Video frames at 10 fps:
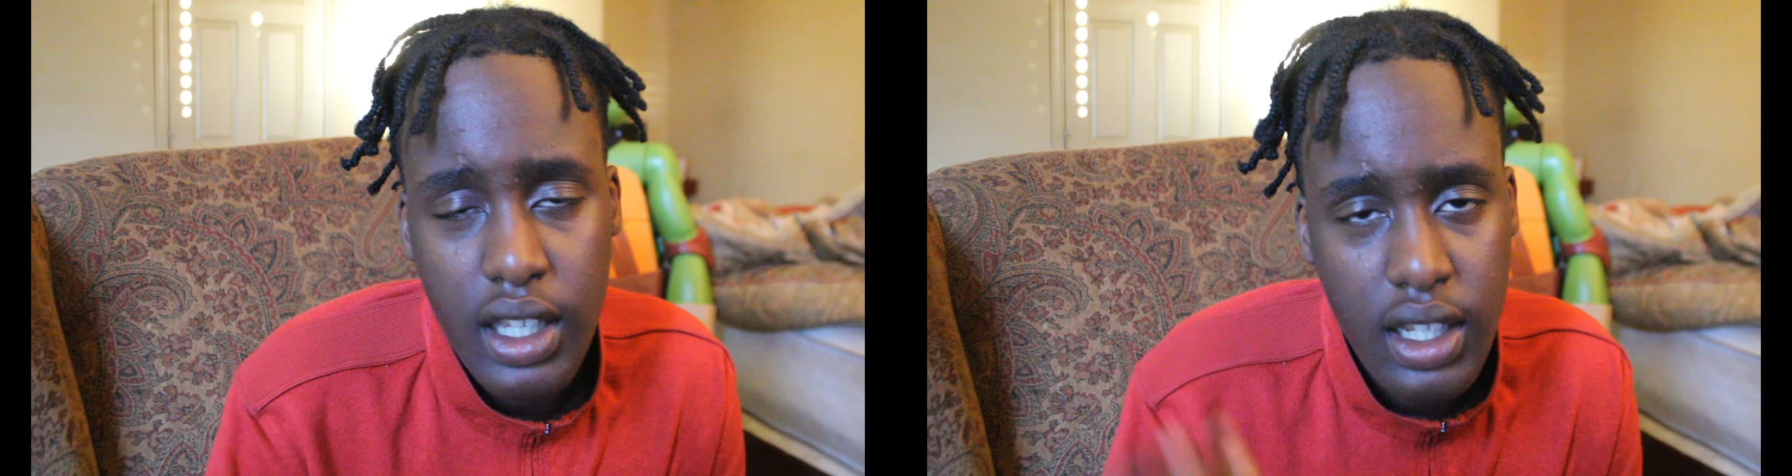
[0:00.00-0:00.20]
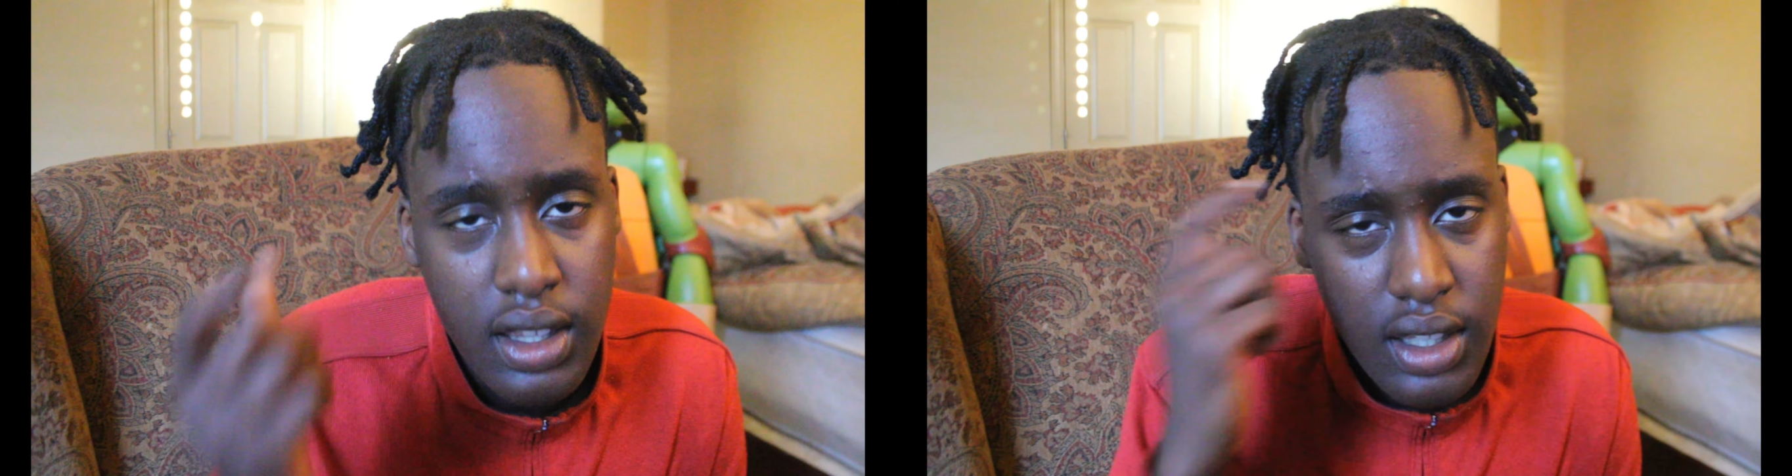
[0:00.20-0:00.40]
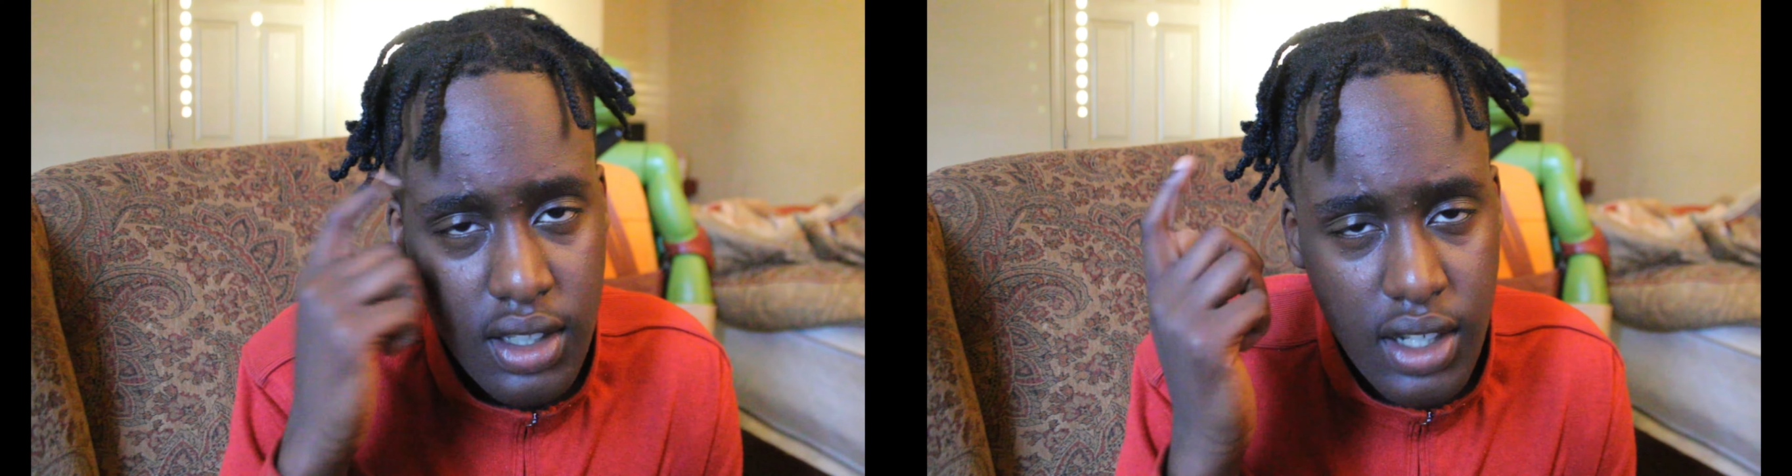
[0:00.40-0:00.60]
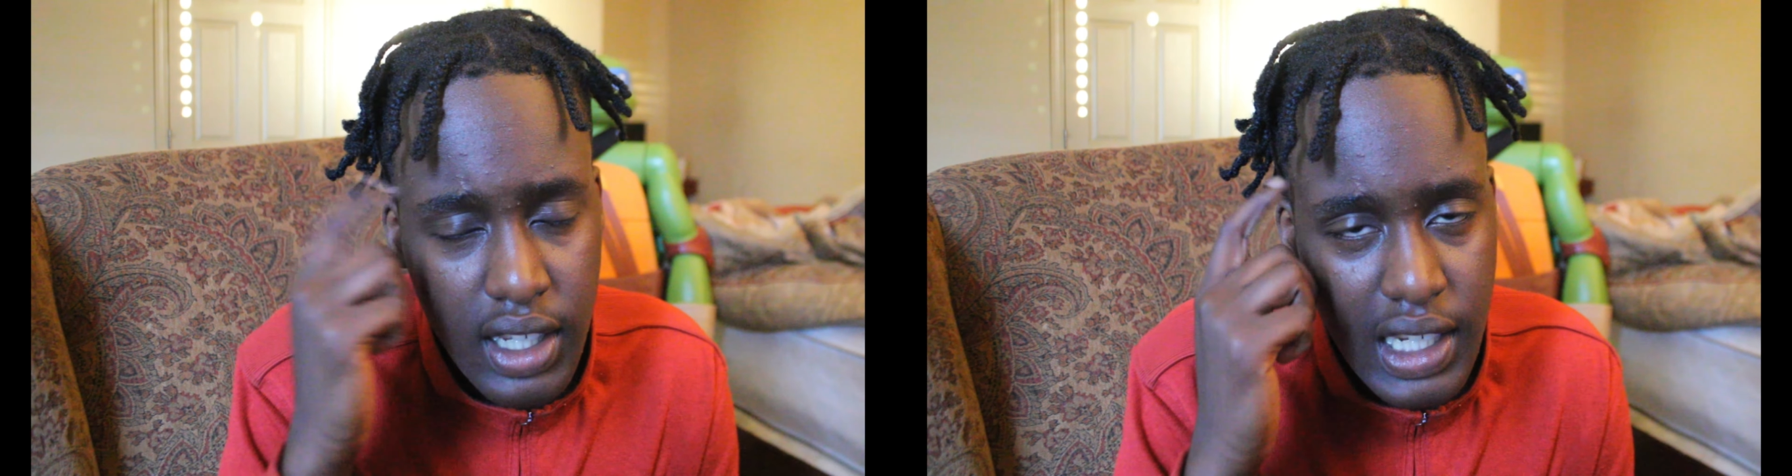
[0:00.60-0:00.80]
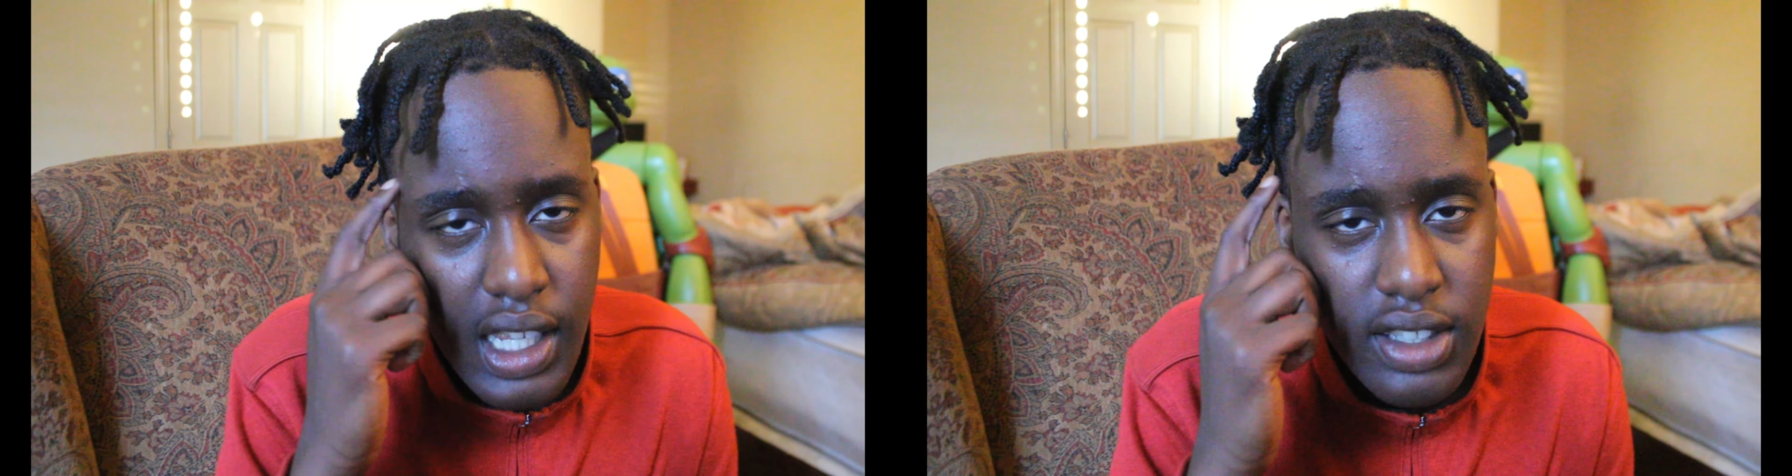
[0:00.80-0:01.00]
getting these
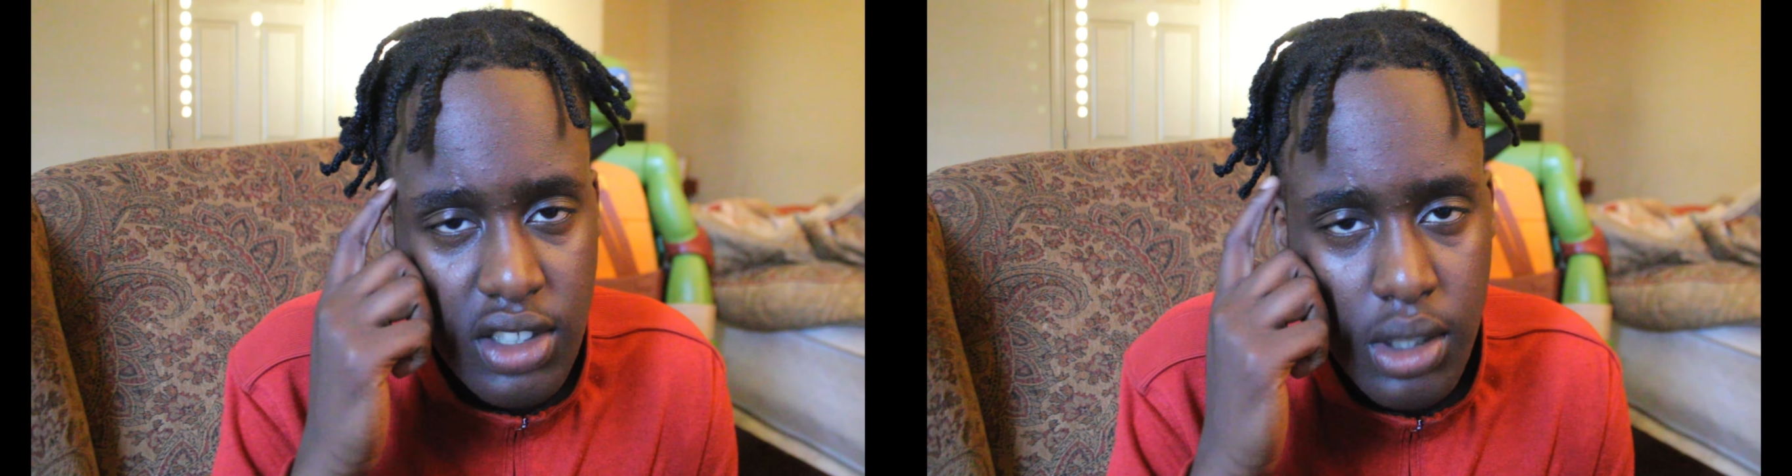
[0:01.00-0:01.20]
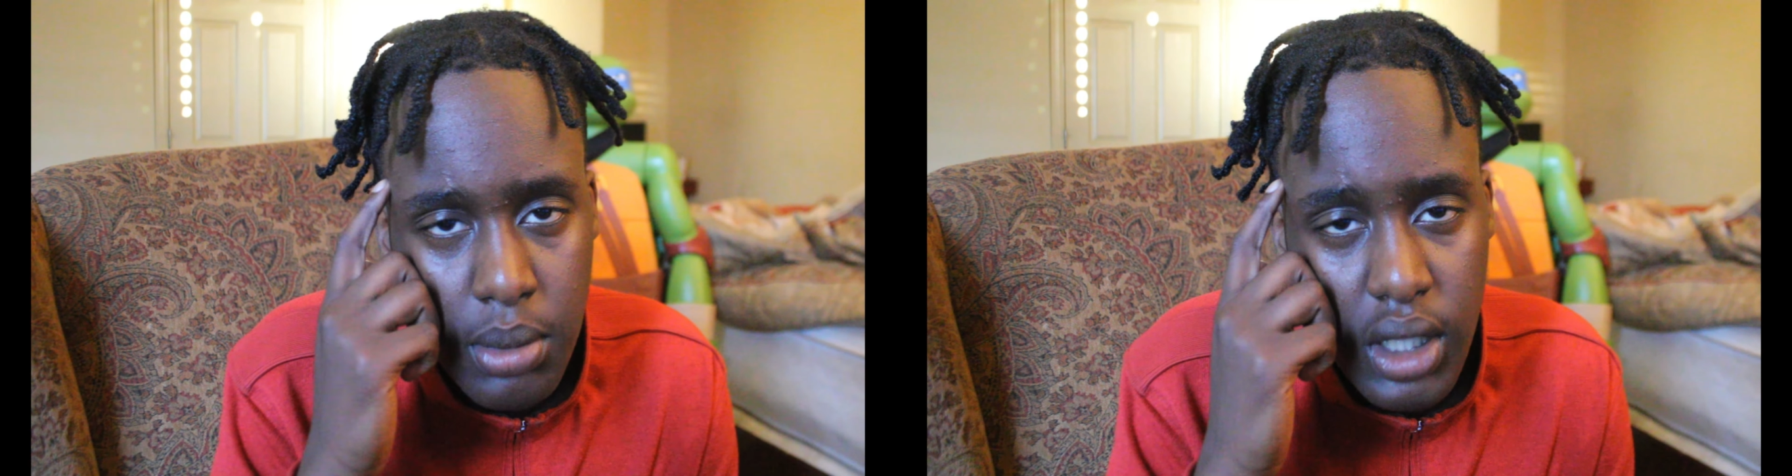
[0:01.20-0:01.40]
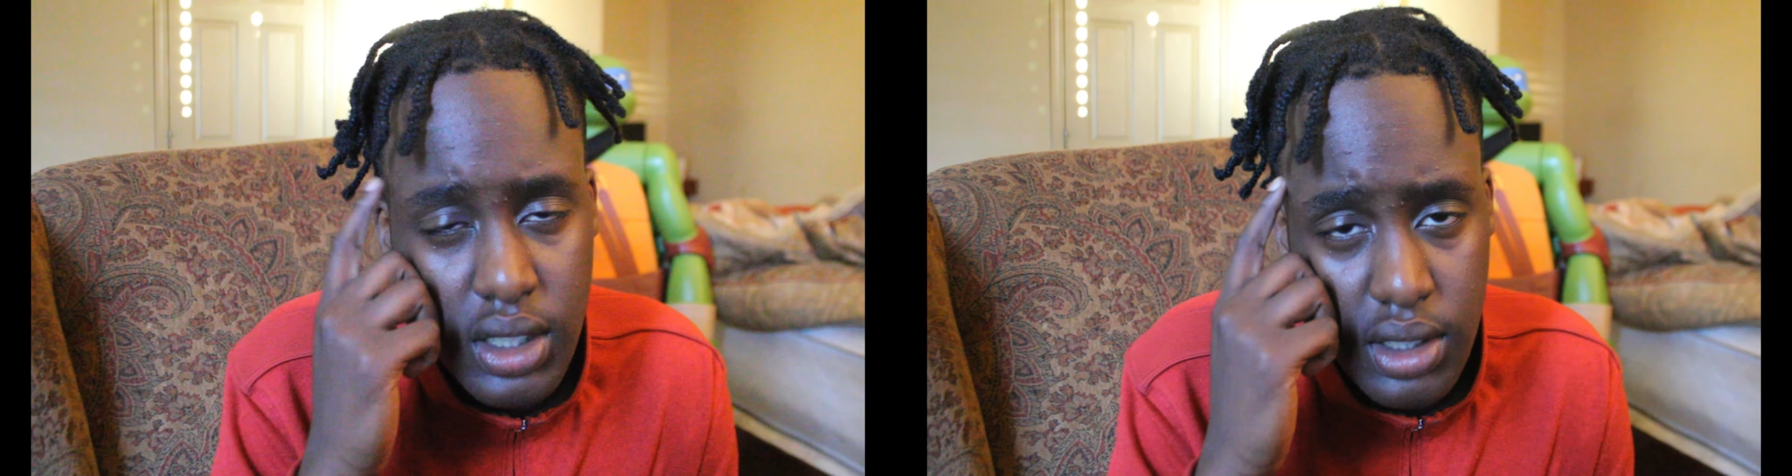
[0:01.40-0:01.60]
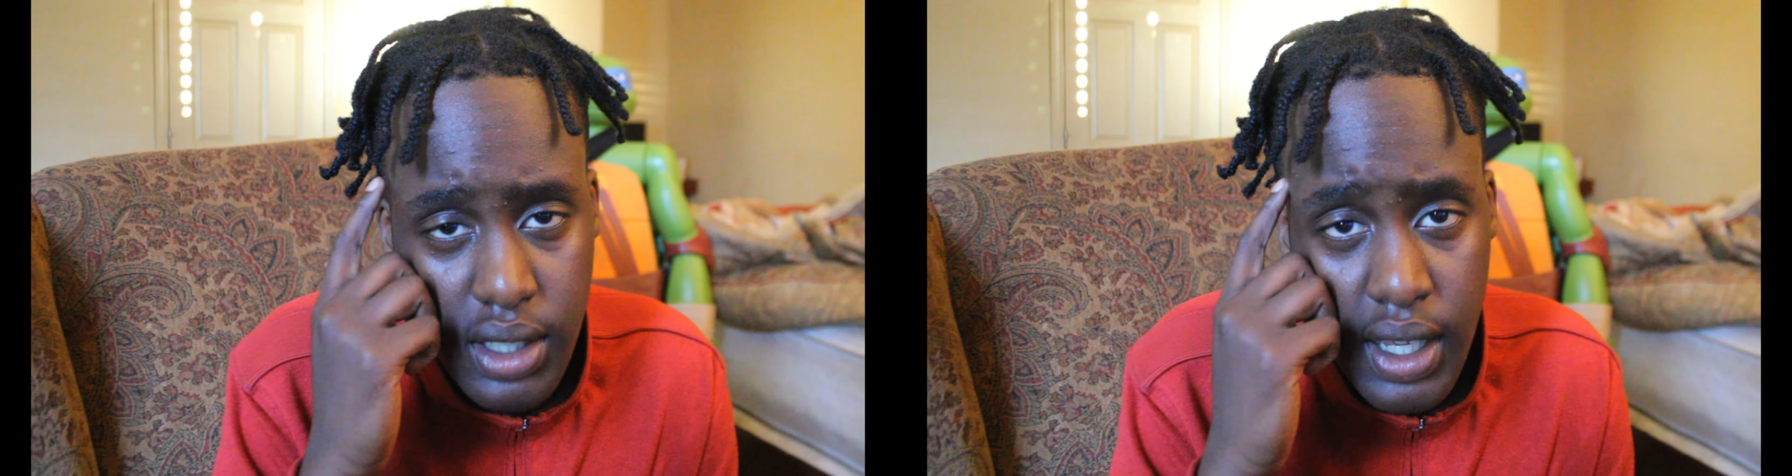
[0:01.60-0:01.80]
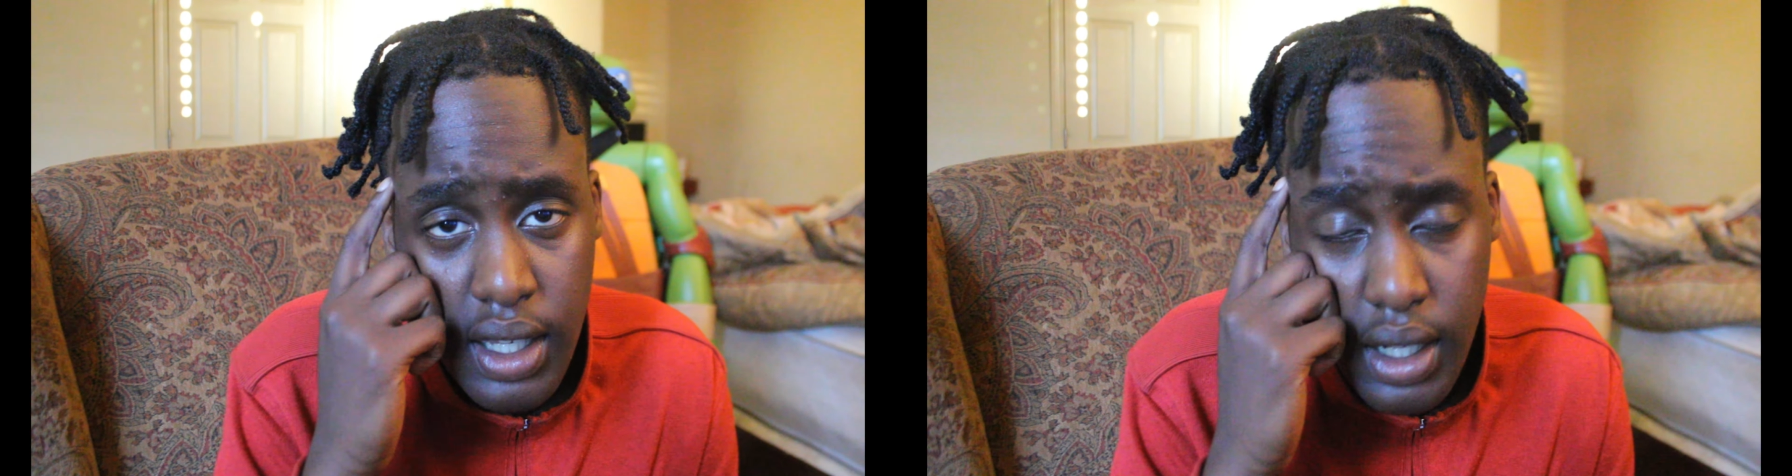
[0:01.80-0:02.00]
ideas into Marcus's
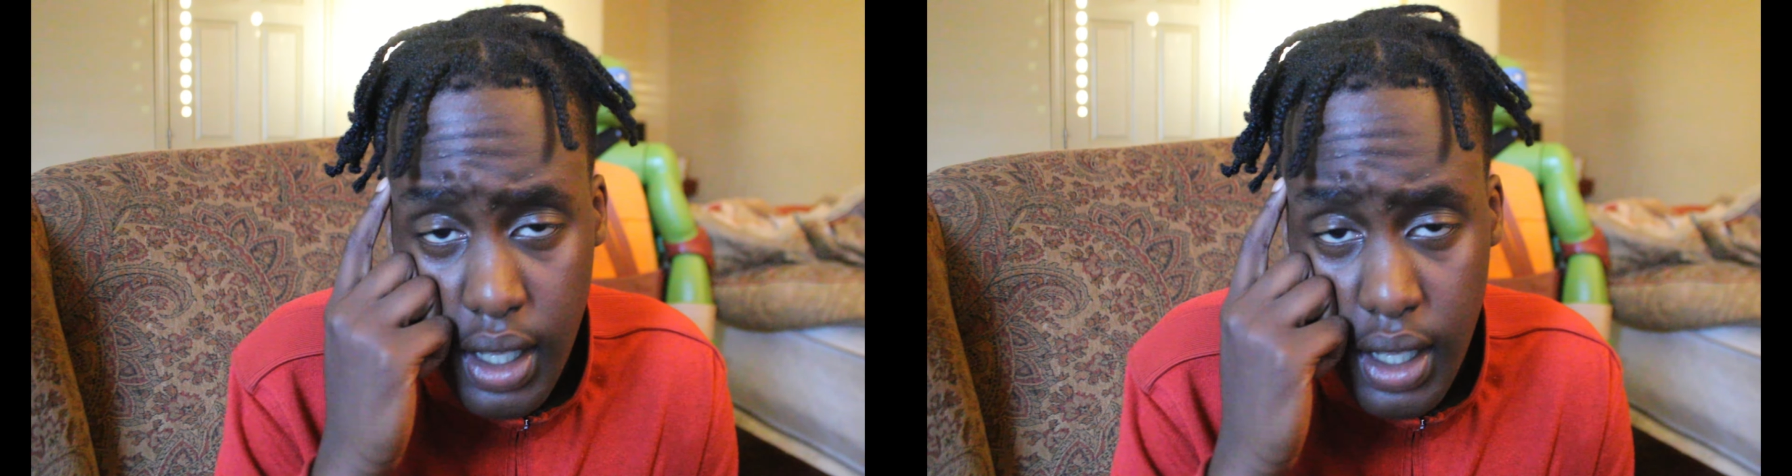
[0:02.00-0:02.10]
head,